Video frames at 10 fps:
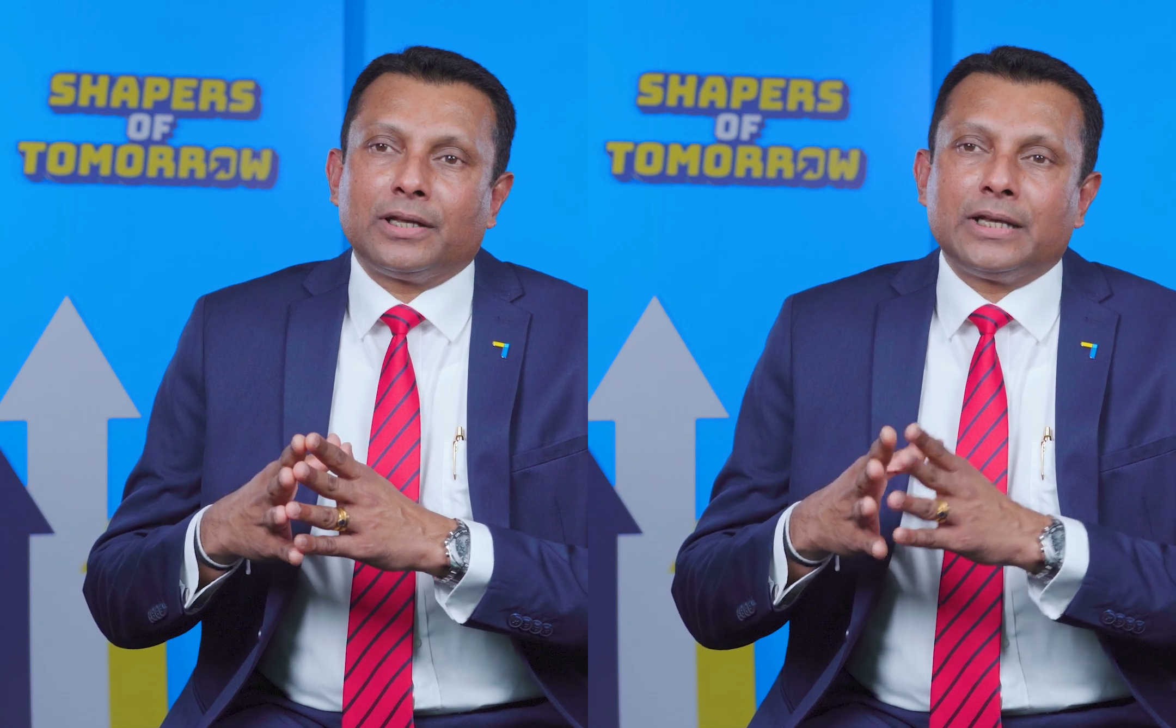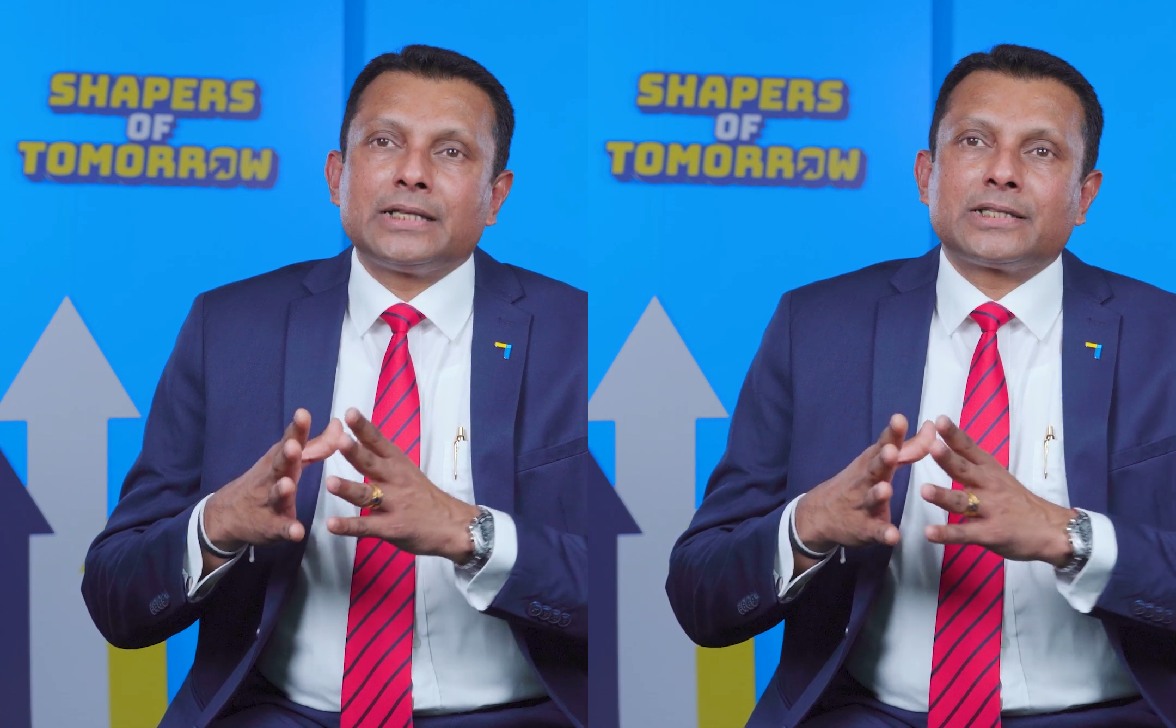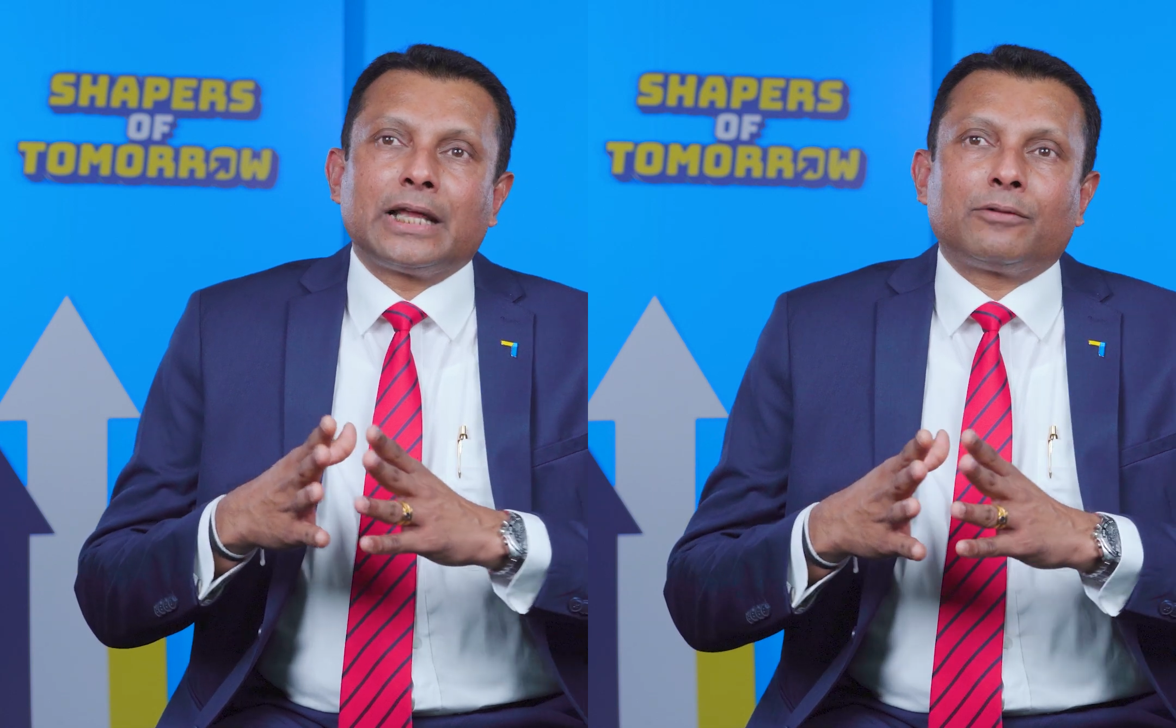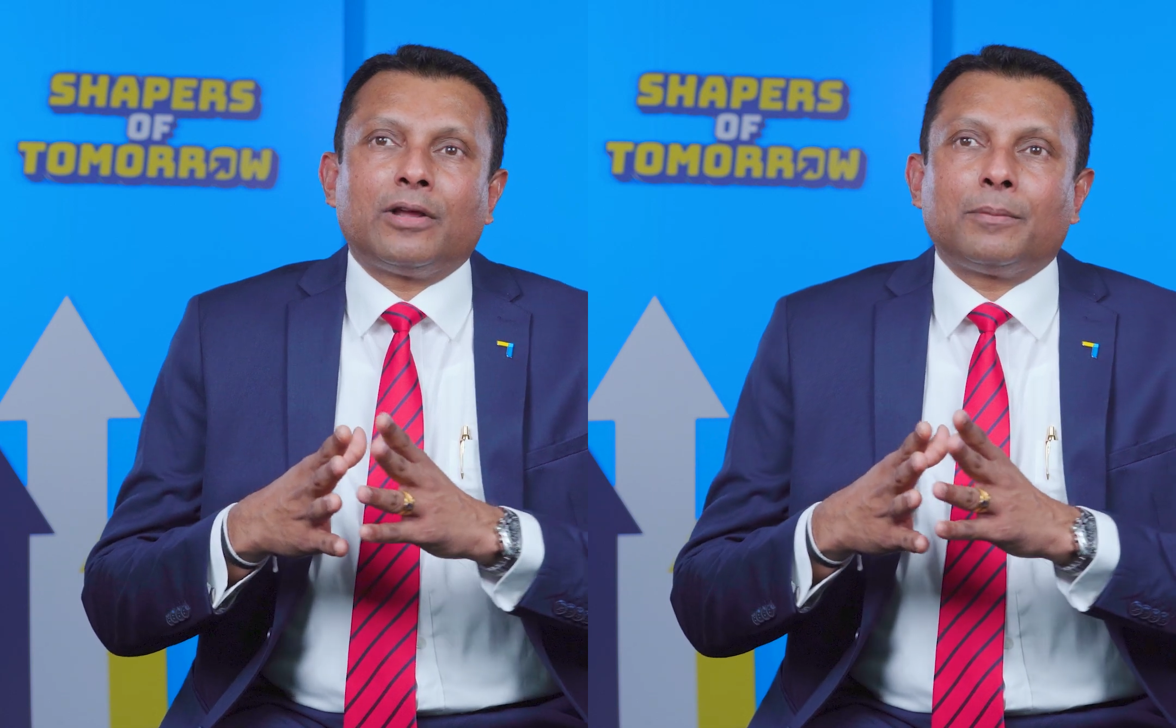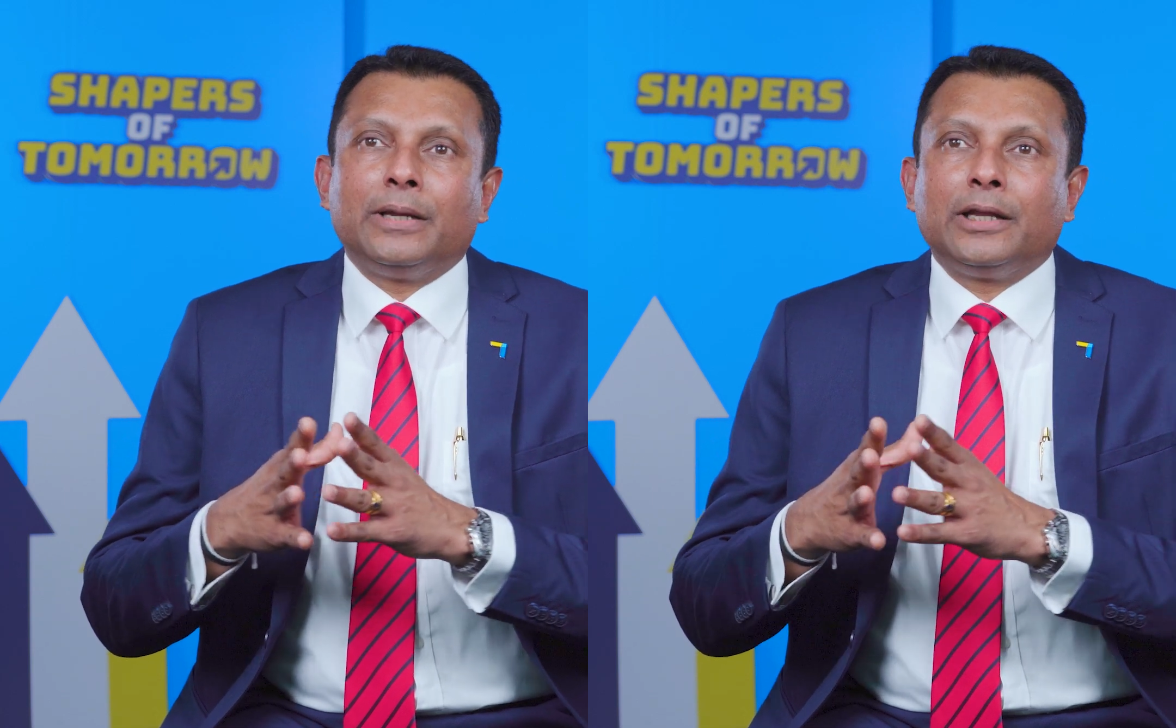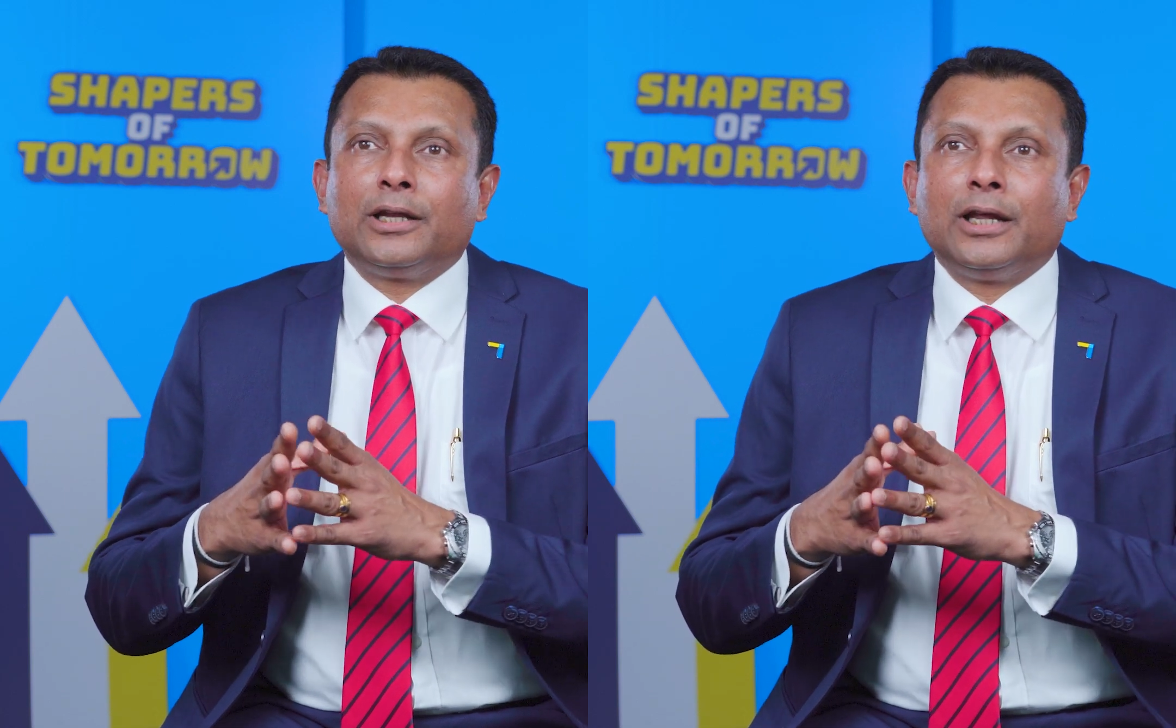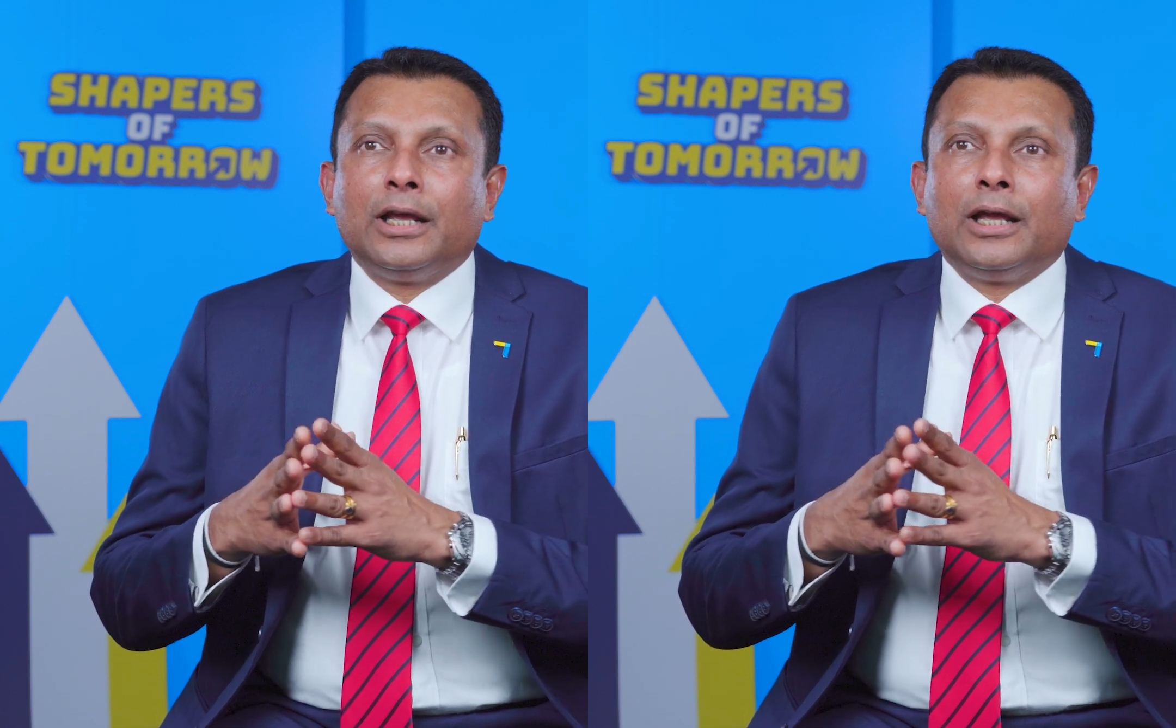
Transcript: is that we have been